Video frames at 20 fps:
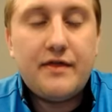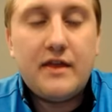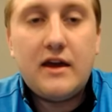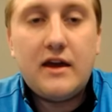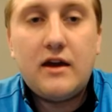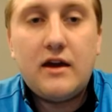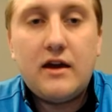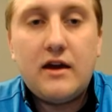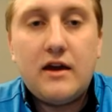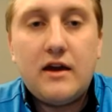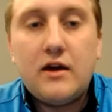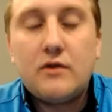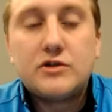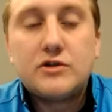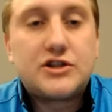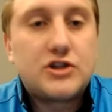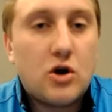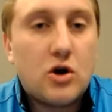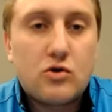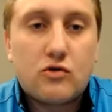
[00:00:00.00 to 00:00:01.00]
It was
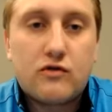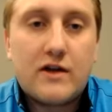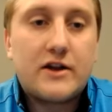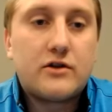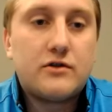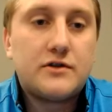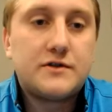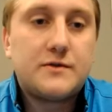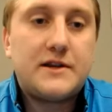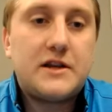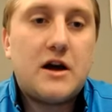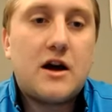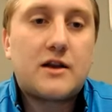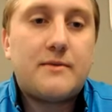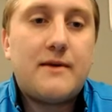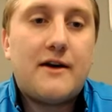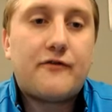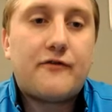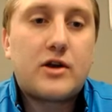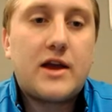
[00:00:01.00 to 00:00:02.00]
so critical, as we
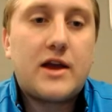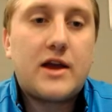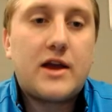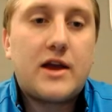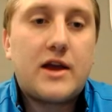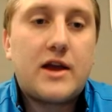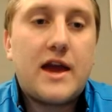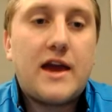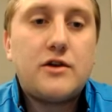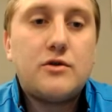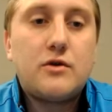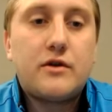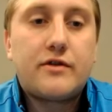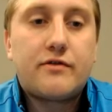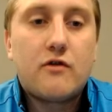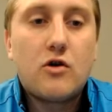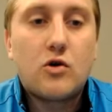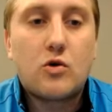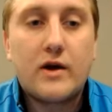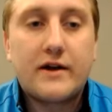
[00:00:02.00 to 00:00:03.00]
talked about for KU, to
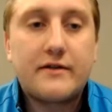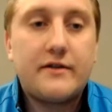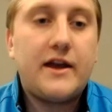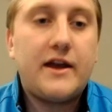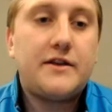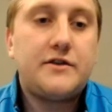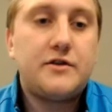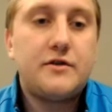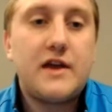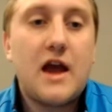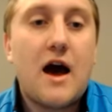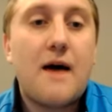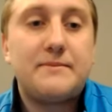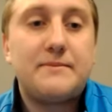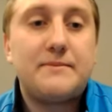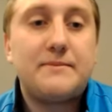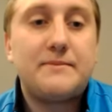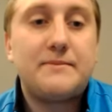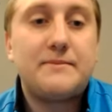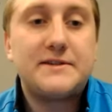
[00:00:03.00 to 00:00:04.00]
throw quickly to the
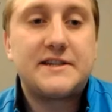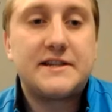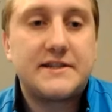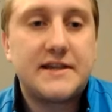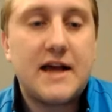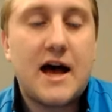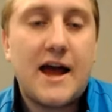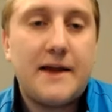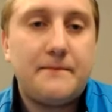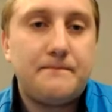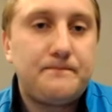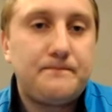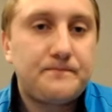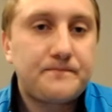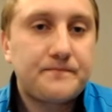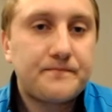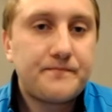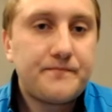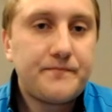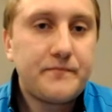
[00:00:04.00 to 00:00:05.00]
opposite side
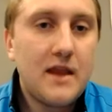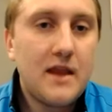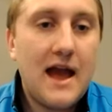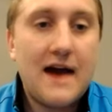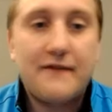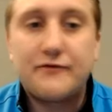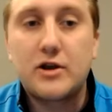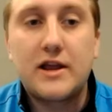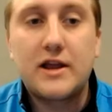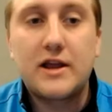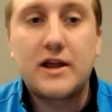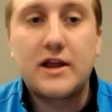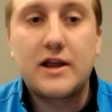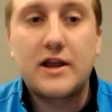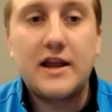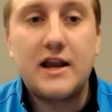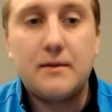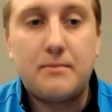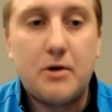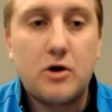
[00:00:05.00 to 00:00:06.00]
after getting
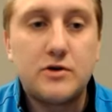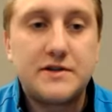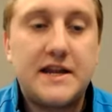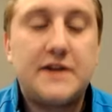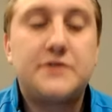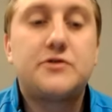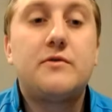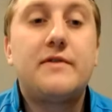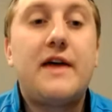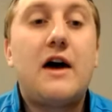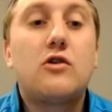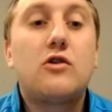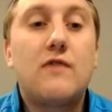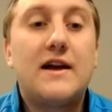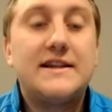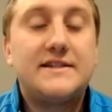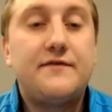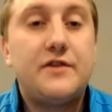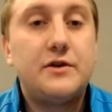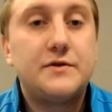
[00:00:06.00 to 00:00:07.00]
a post entry with how
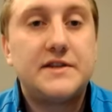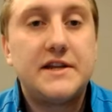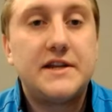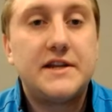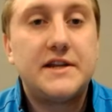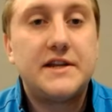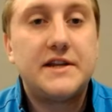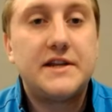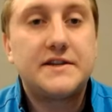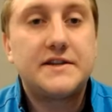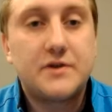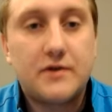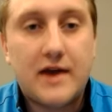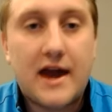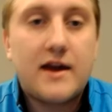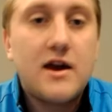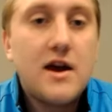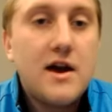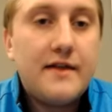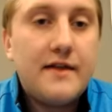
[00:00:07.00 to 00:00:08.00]
aggressive Houston is. Okay,
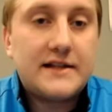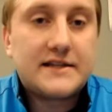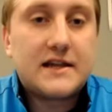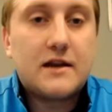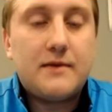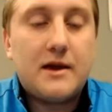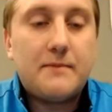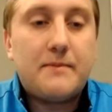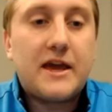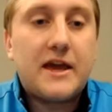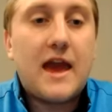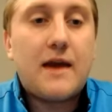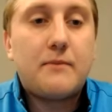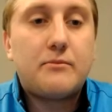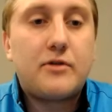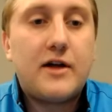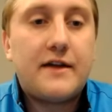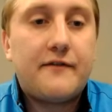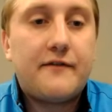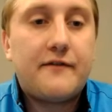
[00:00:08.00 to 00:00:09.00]
that's going to be a big
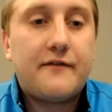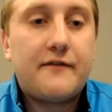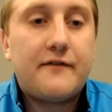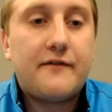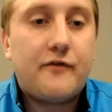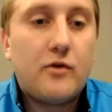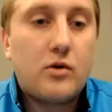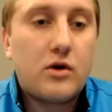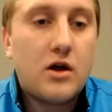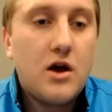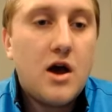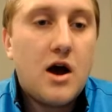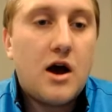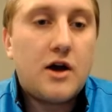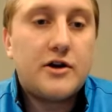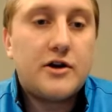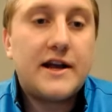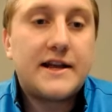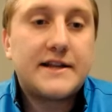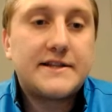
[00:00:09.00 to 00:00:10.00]
game plan for Hunter
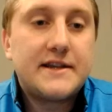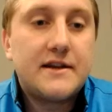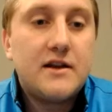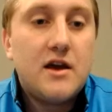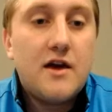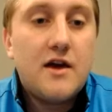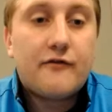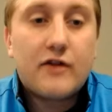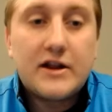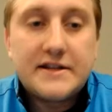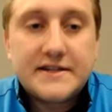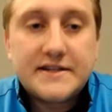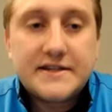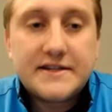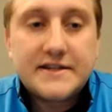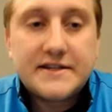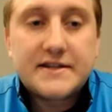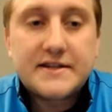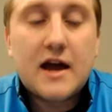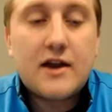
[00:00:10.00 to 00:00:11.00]
Dickinson. Francis
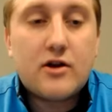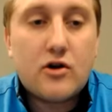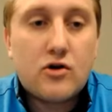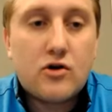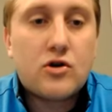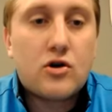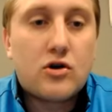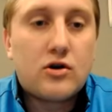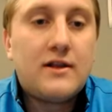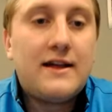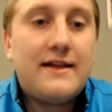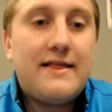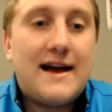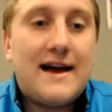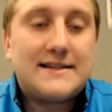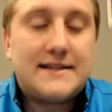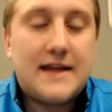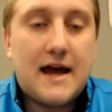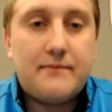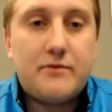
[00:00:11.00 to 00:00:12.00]
got hurt early
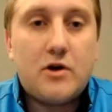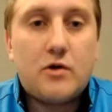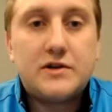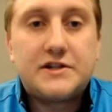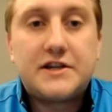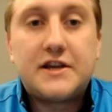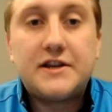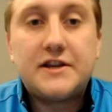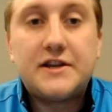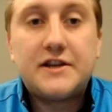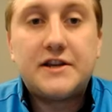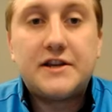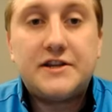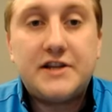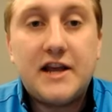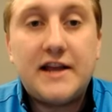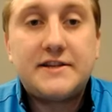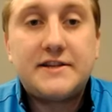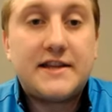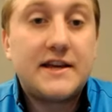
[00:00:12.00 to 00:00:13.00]
last time though, which can
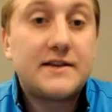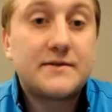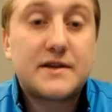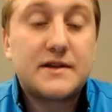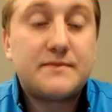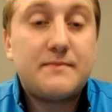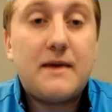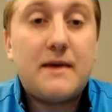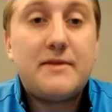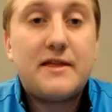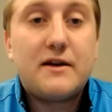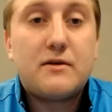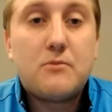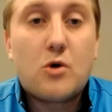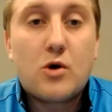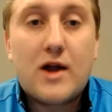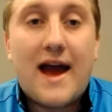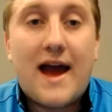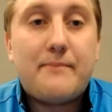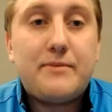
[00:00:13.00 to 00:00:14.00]
change things because maybe they're
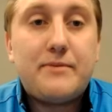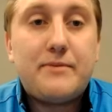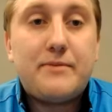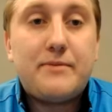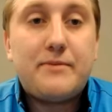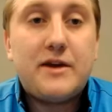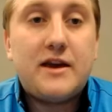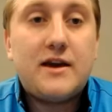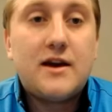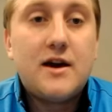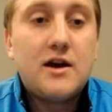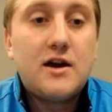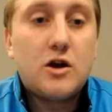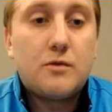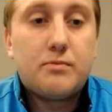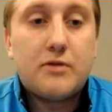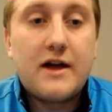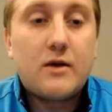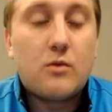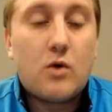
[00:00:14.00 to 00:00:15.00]
more happy, you know,
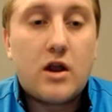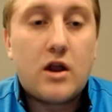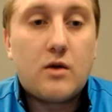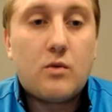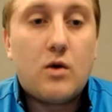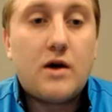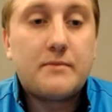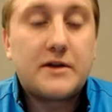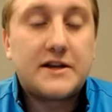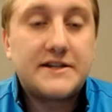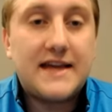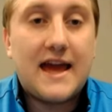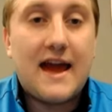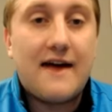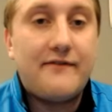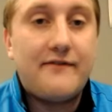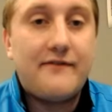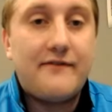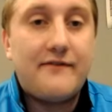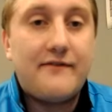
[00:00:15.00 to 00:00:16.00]
playing one on one because they
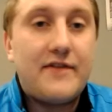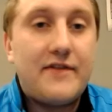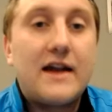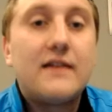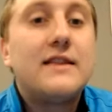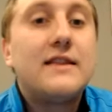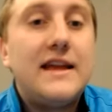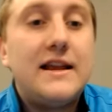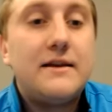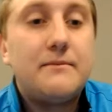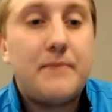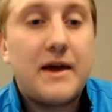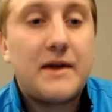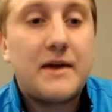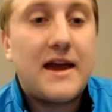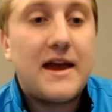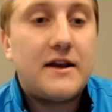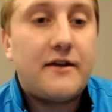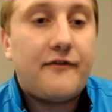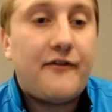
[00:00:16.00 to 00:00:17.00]
have that elite big
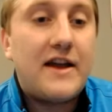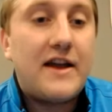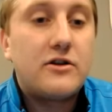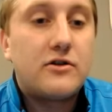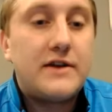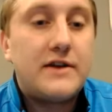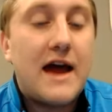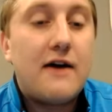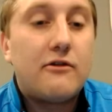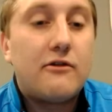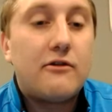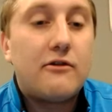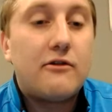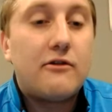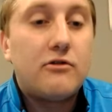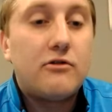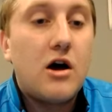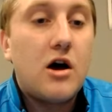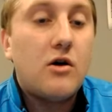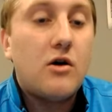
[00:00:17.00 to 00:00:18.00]
man defender down
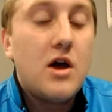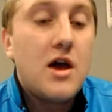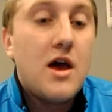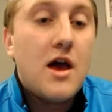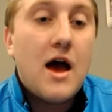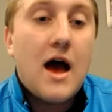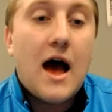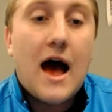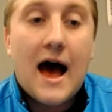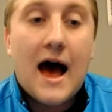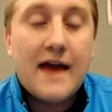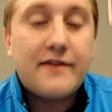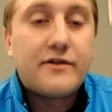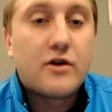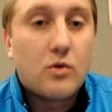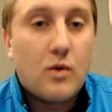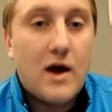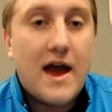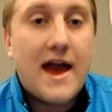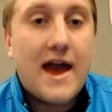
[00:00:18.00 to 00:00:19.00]
low.
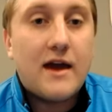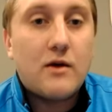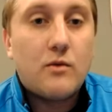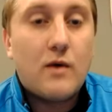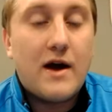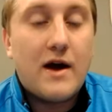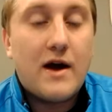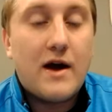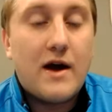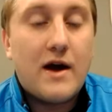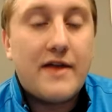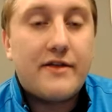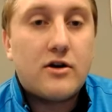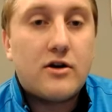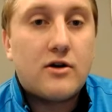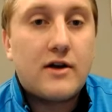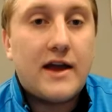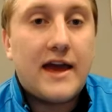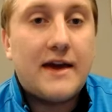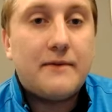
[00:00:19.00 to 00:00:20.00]
Either way, whether
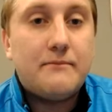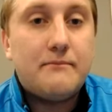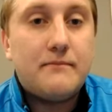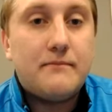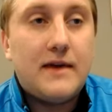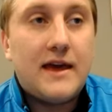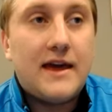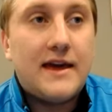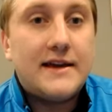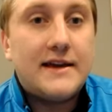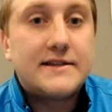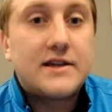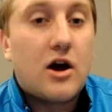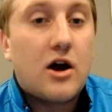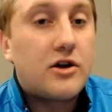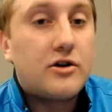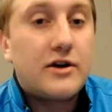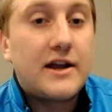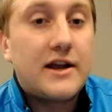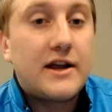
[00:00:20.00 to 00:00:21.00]
it is
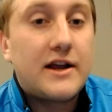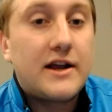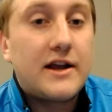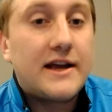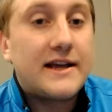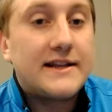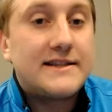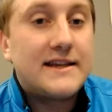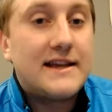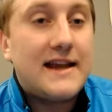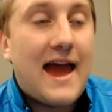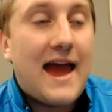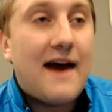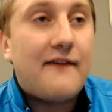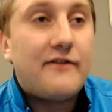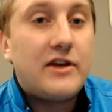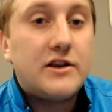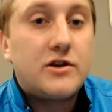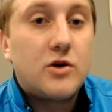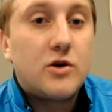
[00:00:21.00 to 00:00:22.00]
Hunter Dickinson
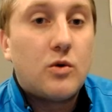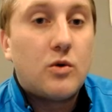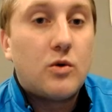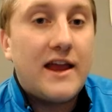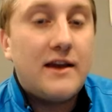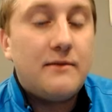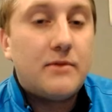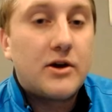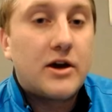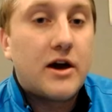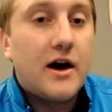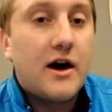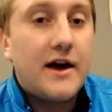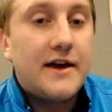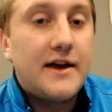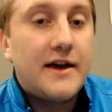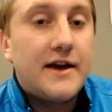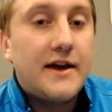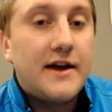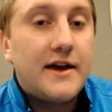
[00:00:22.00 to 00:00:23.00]
having to win
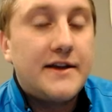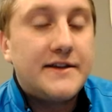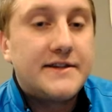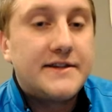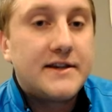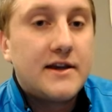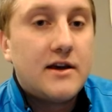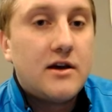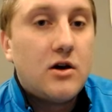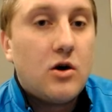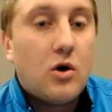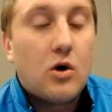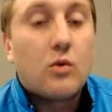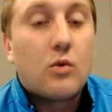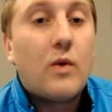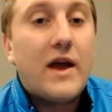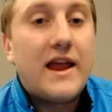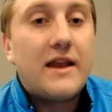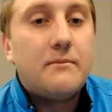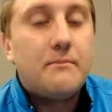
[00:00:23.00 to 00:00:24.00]
because or
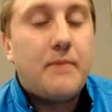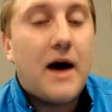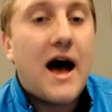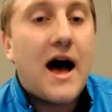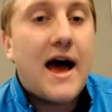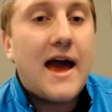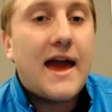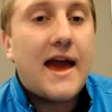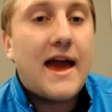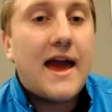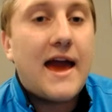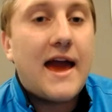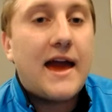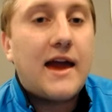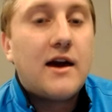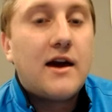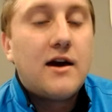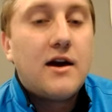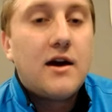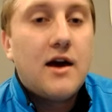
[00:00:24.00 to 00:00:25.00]
win by
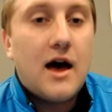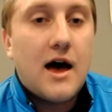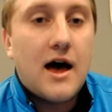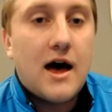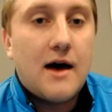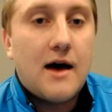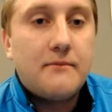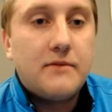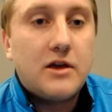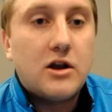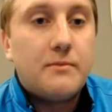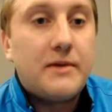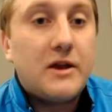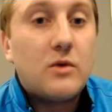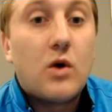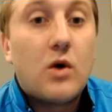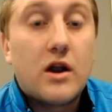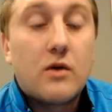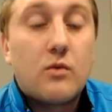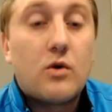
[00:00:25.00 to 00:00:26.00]
um, you know,
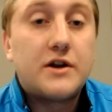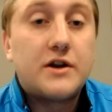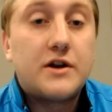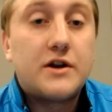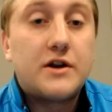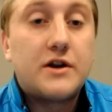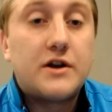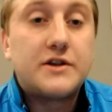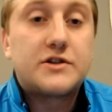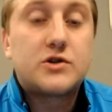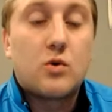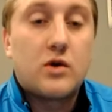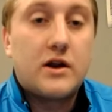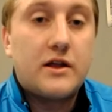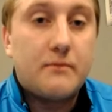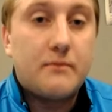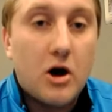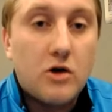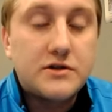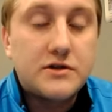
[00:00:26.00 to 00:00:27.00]
being one on one and scoring in the
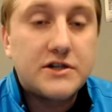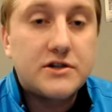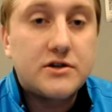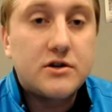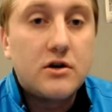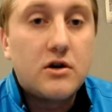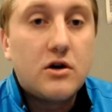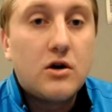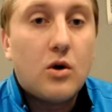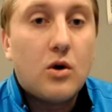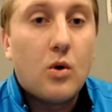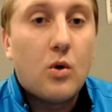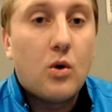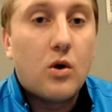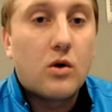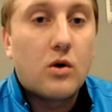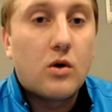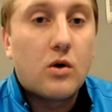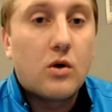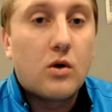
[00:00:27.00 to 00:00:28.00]
post
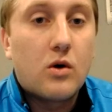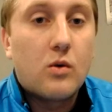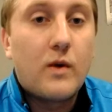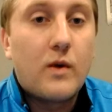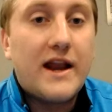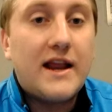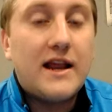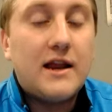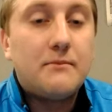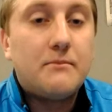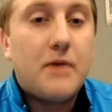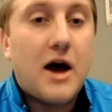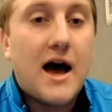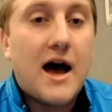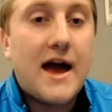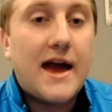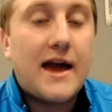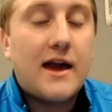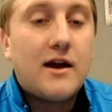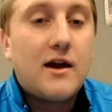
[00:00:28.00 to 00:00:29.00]
or winning
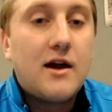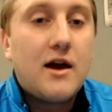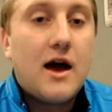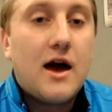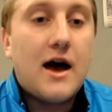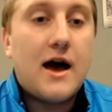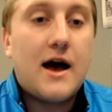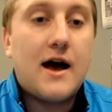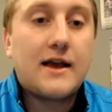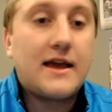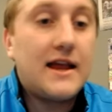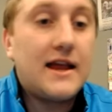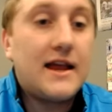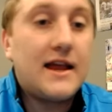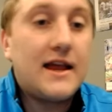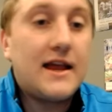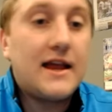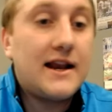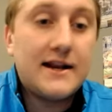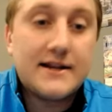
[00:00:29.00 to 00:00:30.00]
by uh,
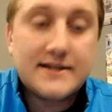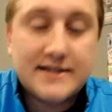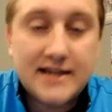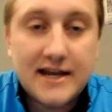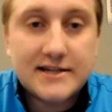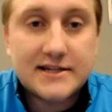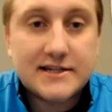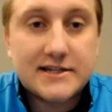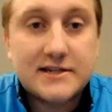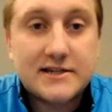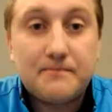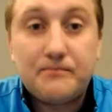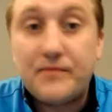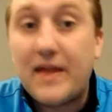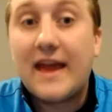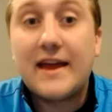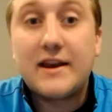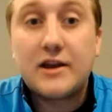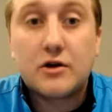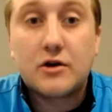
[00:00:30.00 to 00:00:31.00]
getting assists.
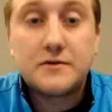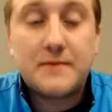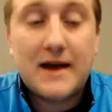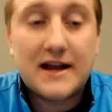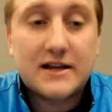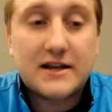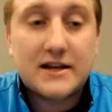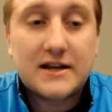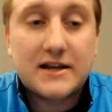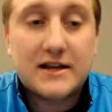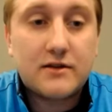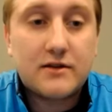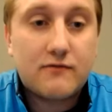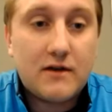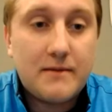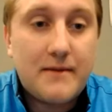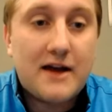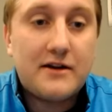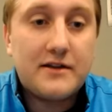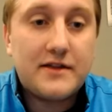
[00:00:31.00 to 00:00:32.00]
And it goes back to the
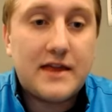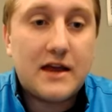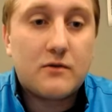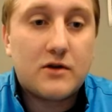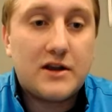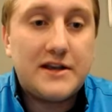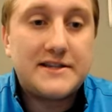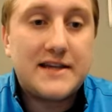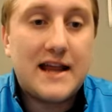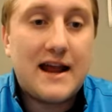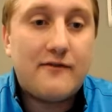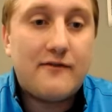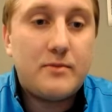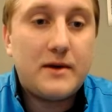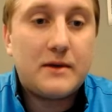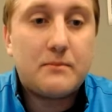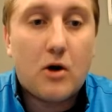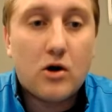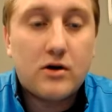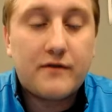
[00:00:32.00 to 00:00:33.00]
rebounding thing where he's going to have a
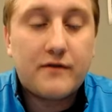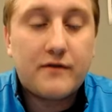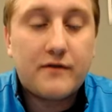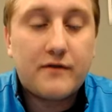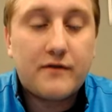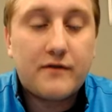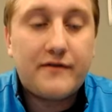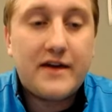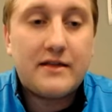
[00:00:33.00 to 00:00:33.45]
big part of it.